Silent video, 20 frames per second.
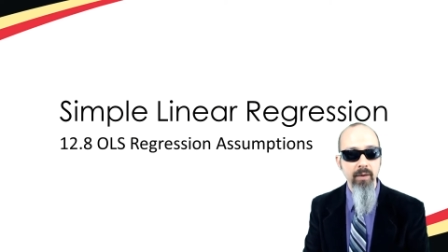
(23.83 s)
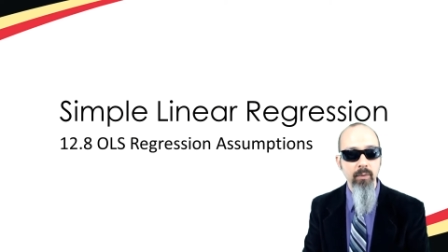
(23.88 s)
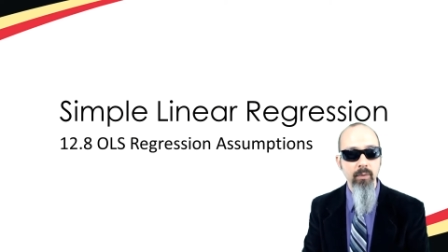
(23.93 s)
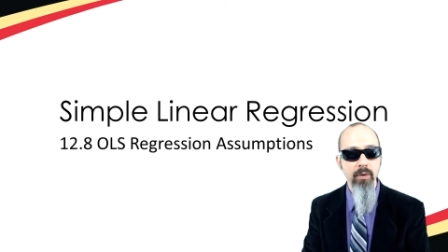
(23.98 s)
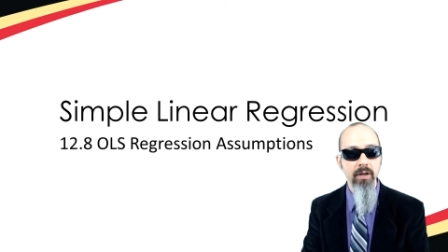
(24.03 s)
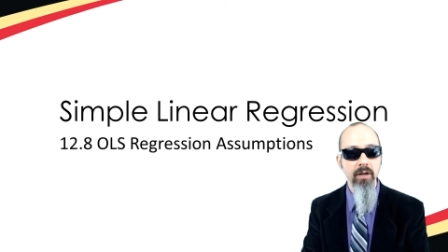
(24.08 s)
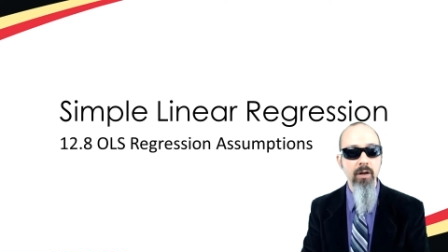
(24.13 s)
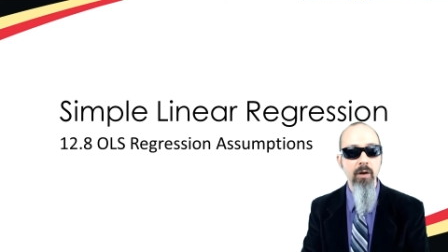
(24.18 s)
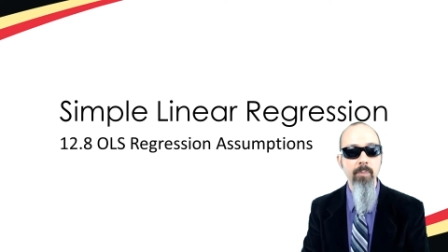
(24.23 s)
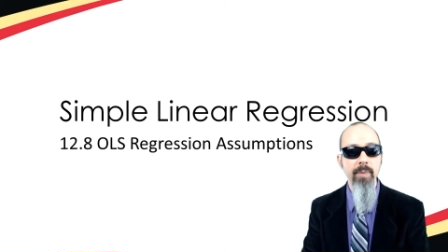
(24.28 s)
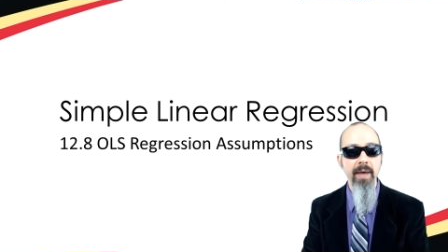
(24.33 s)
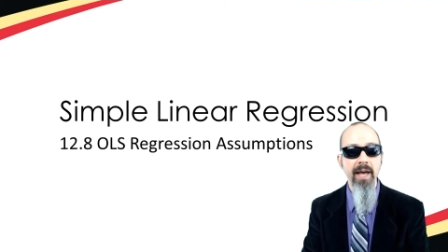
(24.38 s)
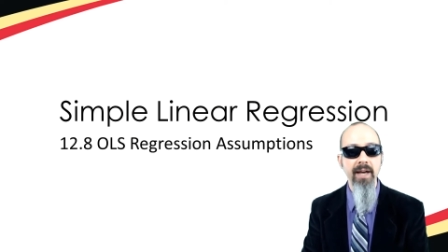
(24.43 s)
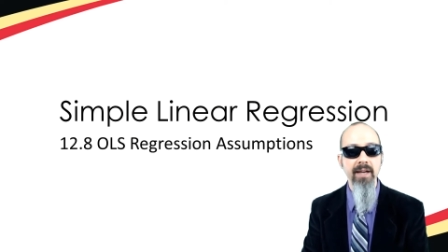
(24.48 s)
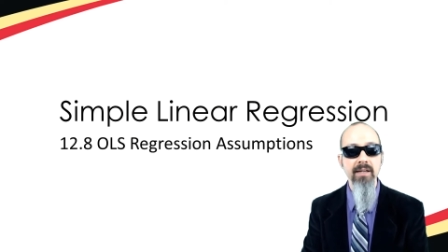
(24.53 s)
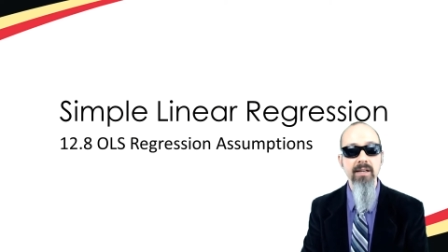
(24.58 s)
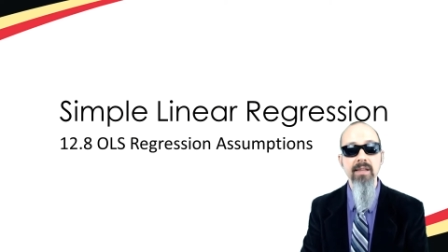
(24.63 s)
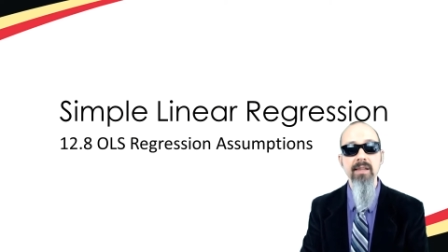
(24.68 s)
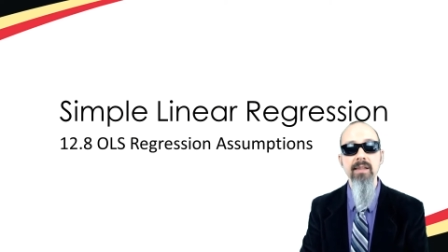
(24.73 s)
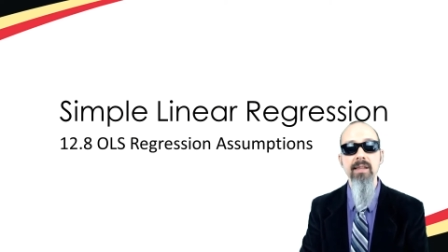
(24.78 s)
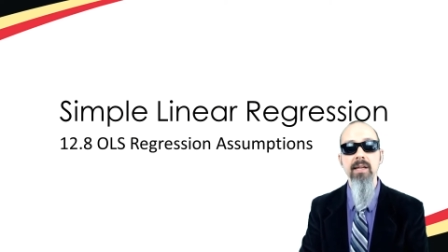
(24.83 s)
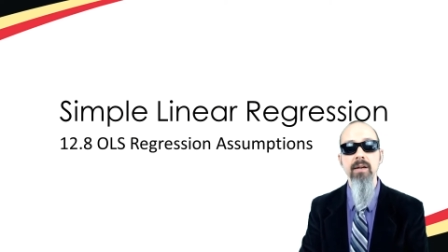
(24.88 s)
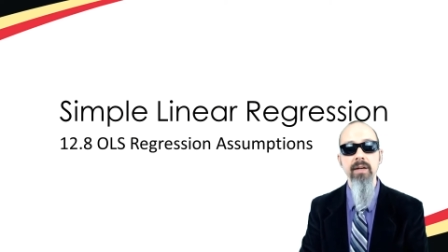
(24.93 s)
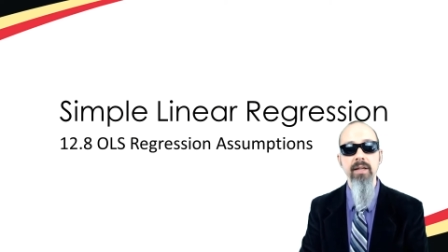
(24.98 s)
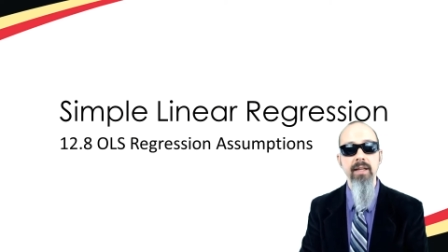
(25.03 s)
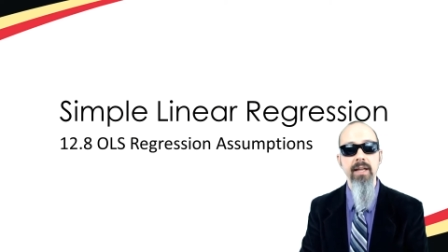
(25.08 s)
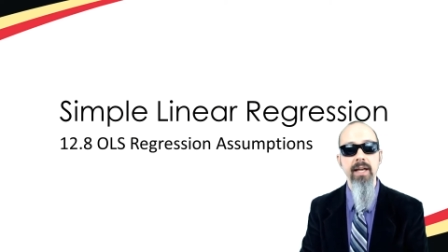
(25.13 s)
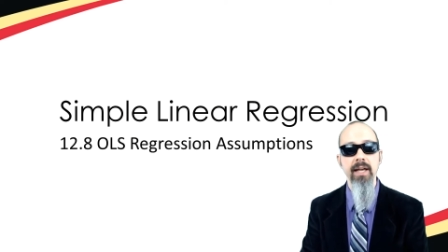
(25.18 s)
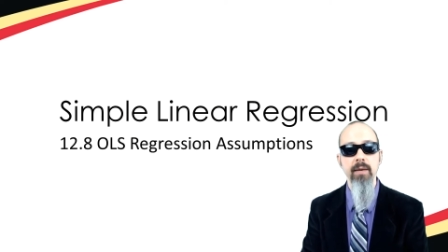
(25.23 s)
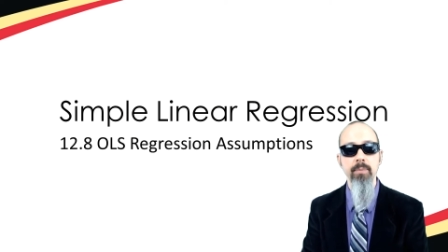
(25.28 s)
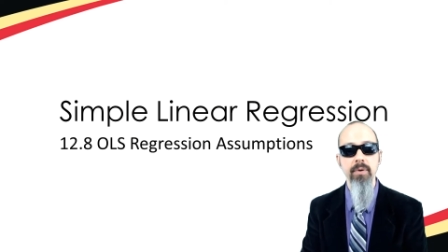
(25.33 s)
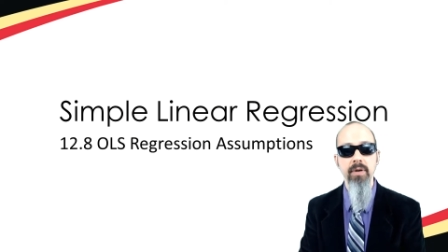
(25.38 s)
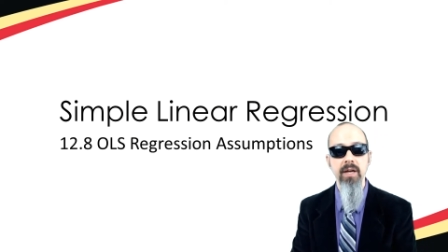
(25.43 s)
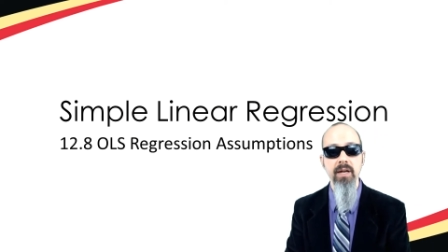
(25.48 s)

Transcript: We're going to go back into theory land and put on